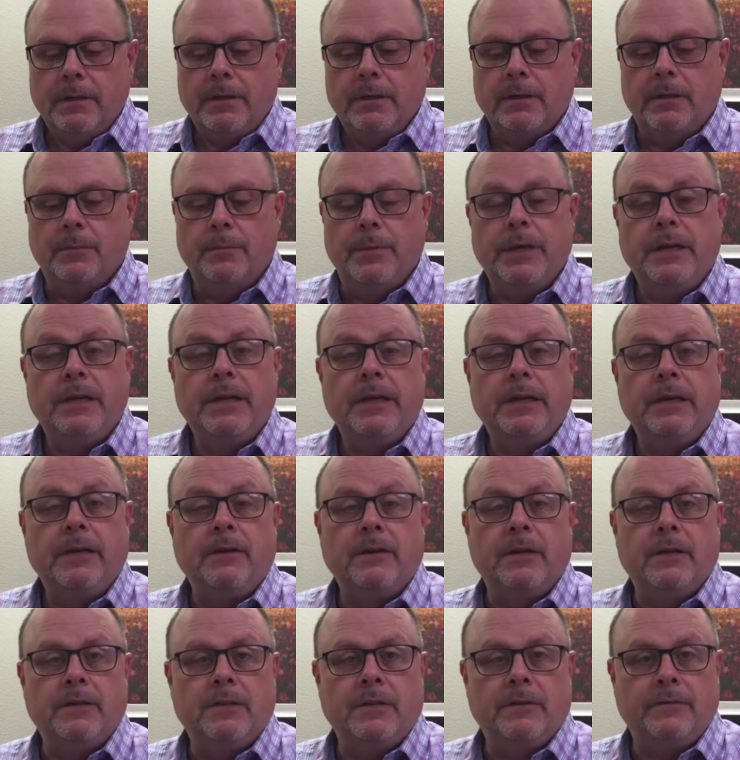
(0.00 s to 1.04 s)
Depending
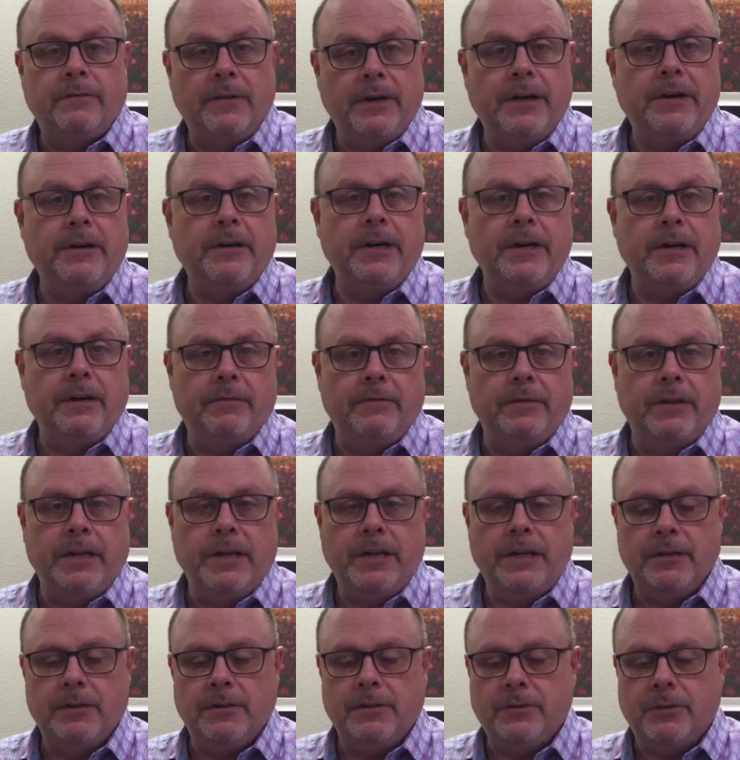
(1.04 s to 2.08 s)
on the severity of the
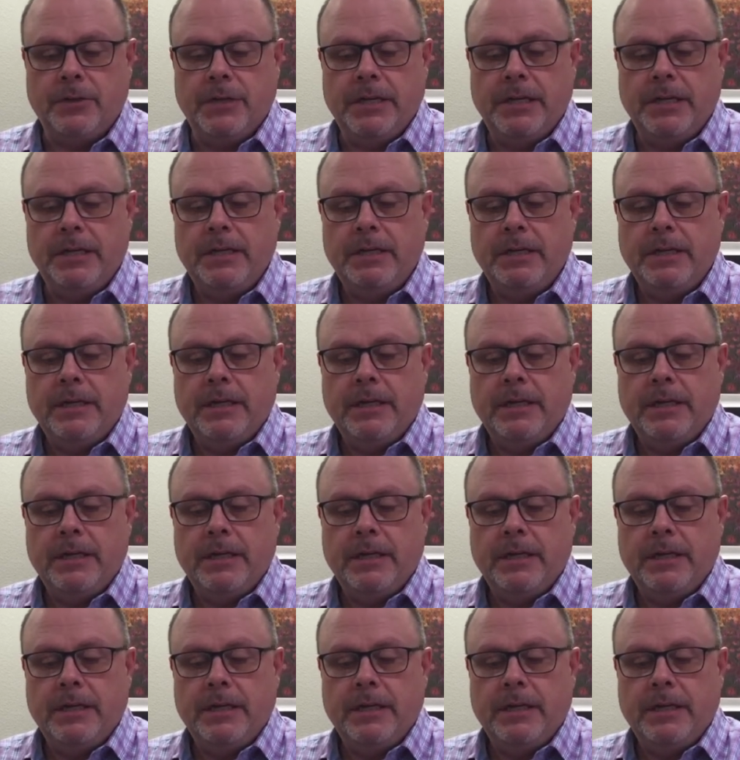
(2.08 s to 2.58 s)
injury,